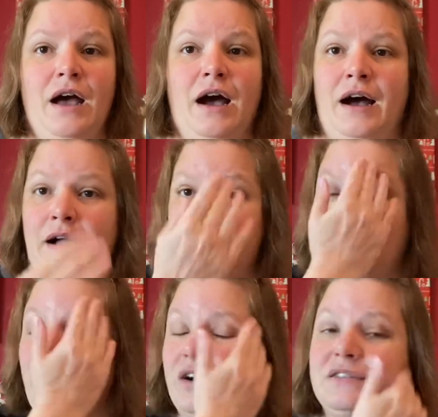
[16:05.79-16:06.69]

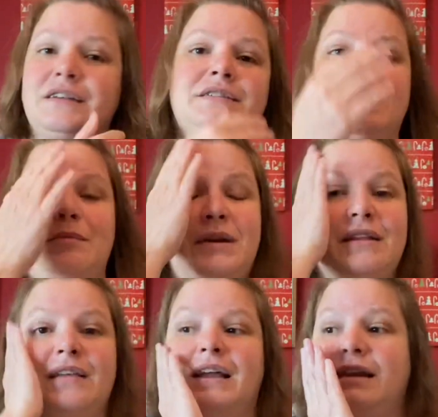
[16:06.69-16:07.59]
We are 16
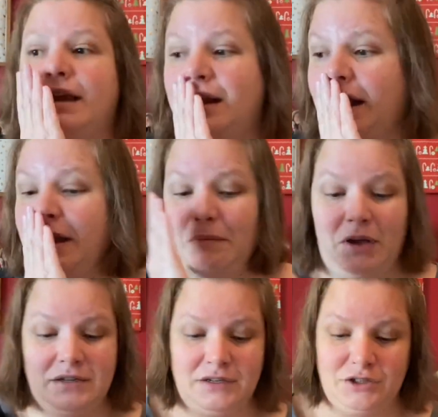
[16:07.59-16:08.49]
minutes in and I am
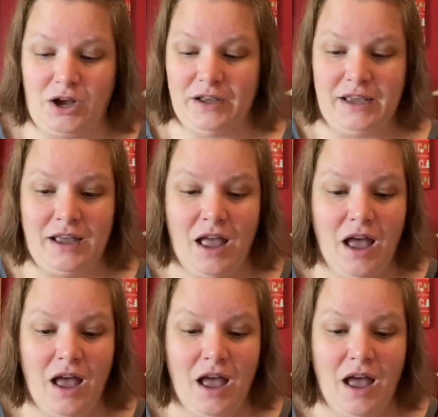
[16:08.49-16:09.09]
not done talking.